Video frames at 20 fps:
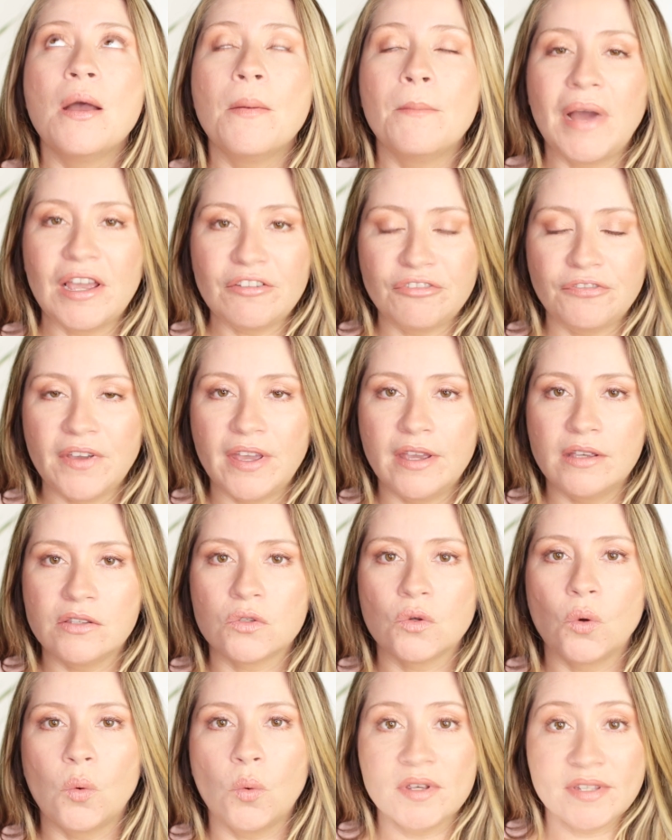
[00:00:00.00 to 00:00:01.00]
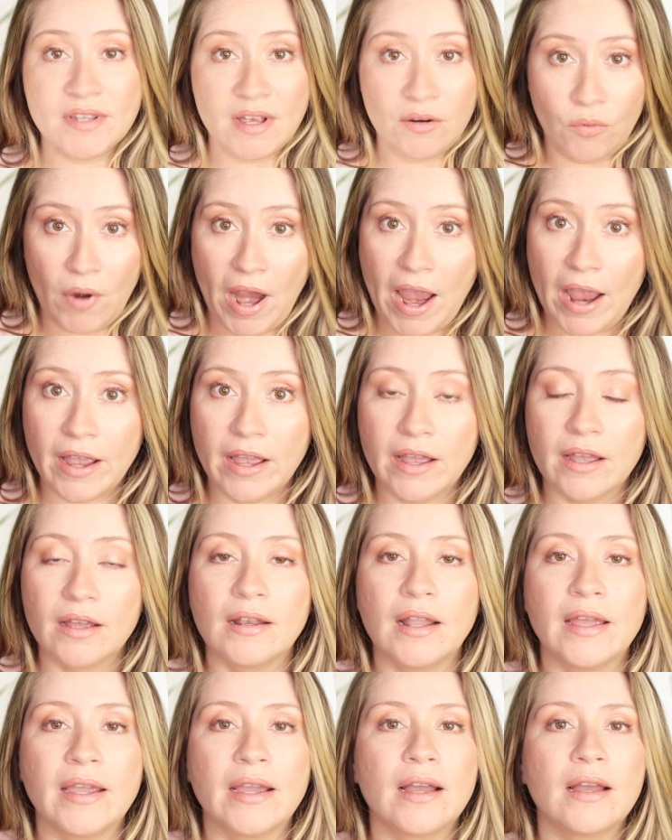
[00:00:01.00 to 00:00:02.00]
my face was a wreck.
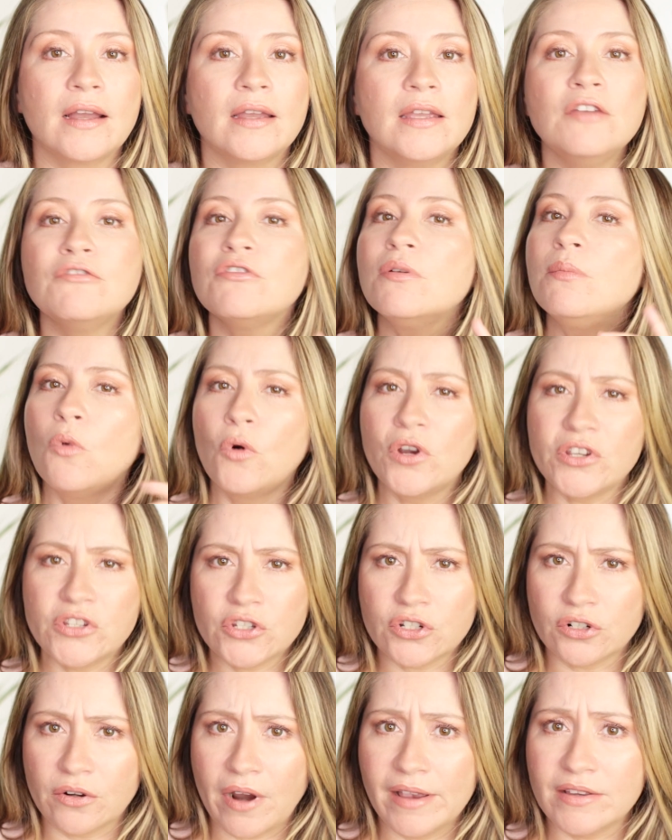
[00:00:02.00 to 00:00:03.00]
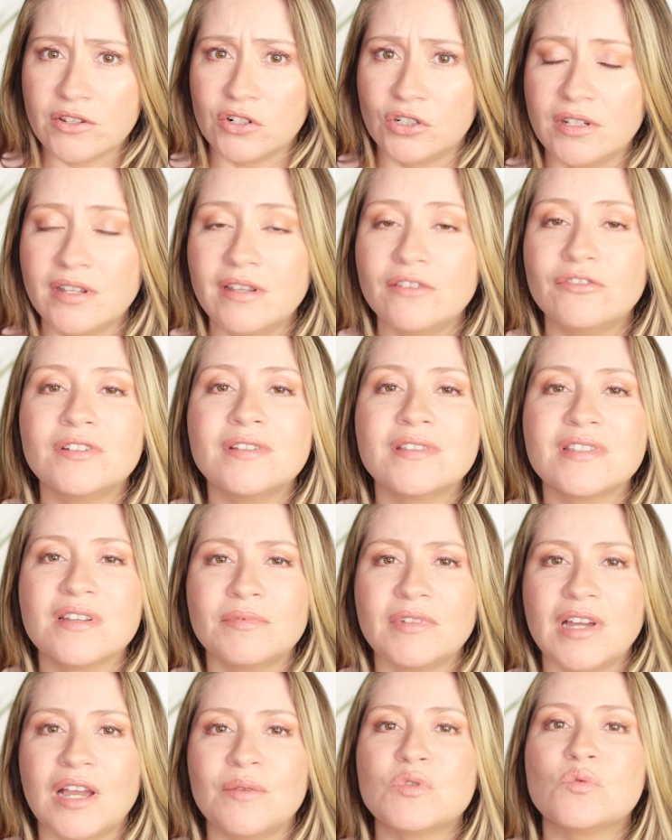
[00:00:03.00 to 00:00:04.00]
Like even moisturizer, even
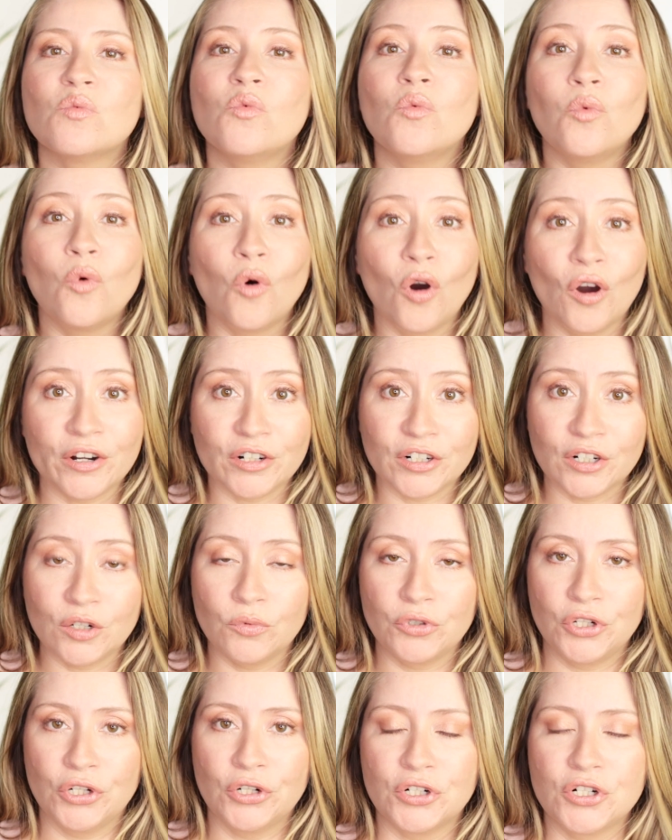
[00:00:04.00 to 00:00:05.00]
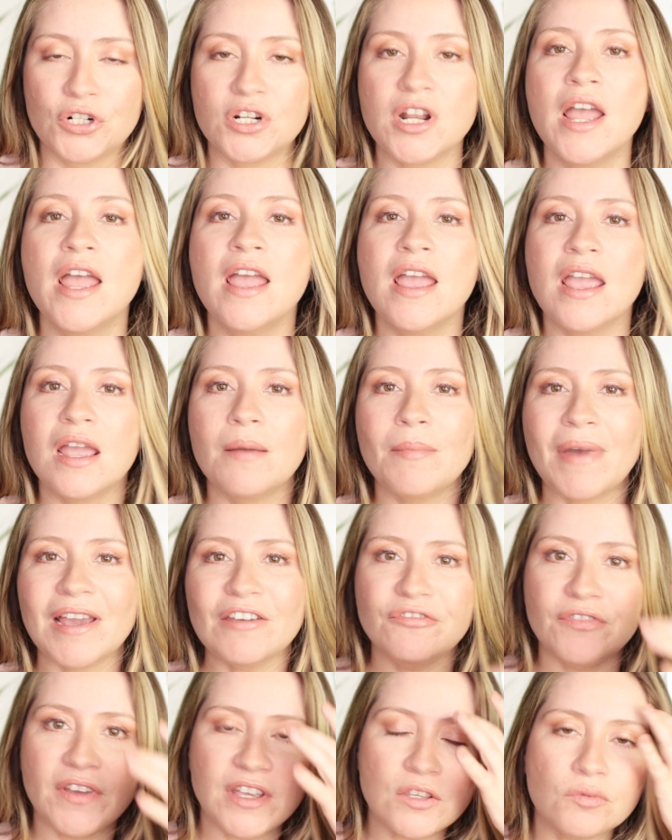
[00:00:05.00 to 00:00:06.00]
sometimes water would hurt, and my
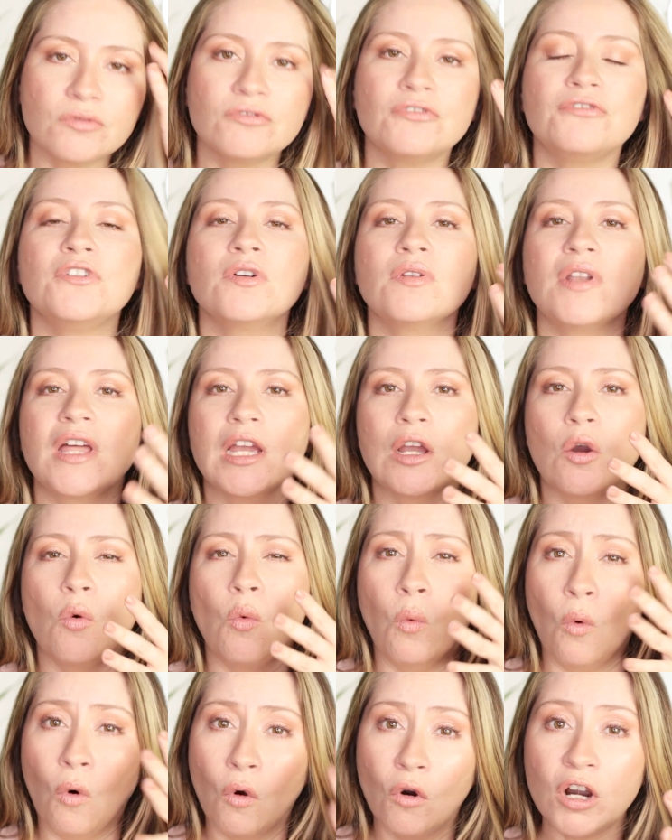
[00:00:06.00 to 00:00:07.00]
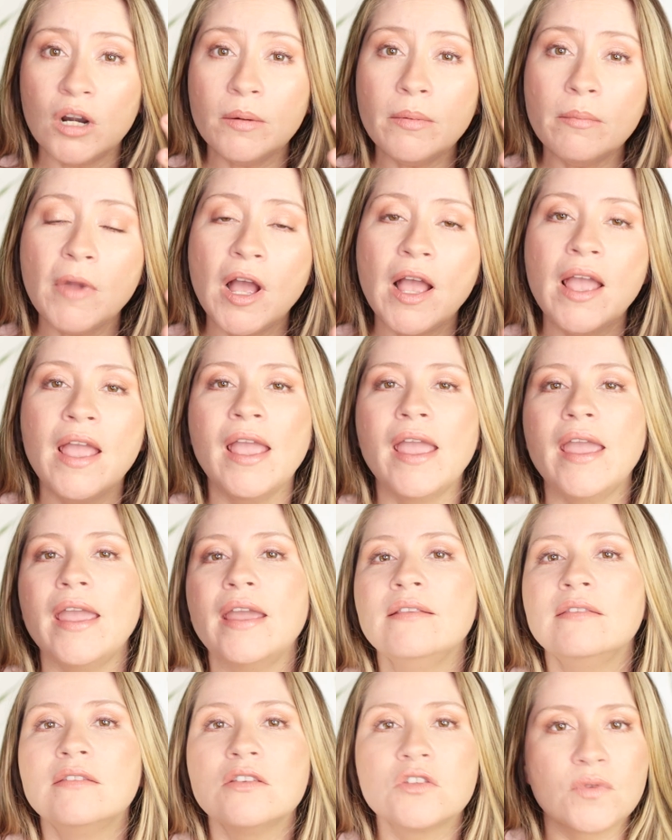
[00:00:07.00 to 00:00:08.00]
face would feel like warm,
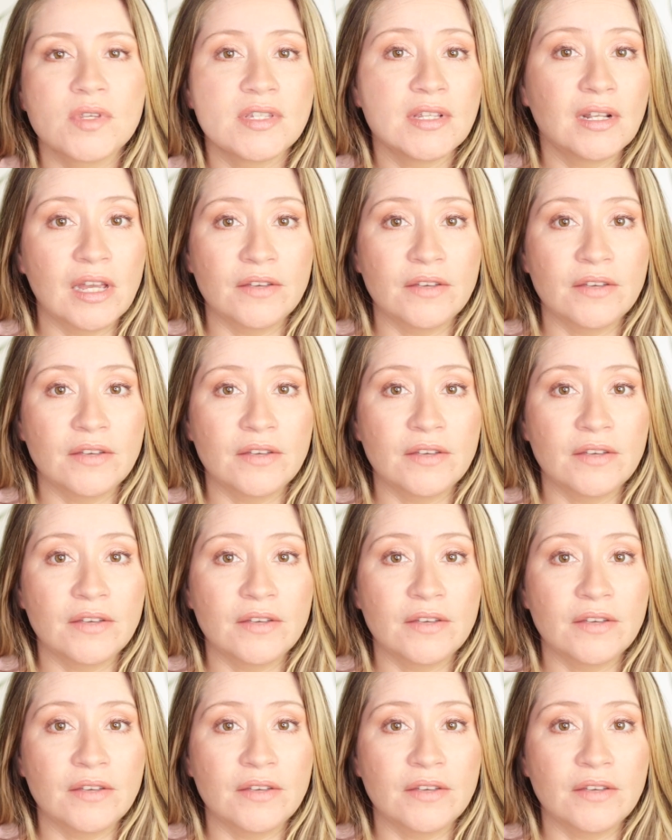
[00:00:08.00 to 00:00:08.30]
and this was a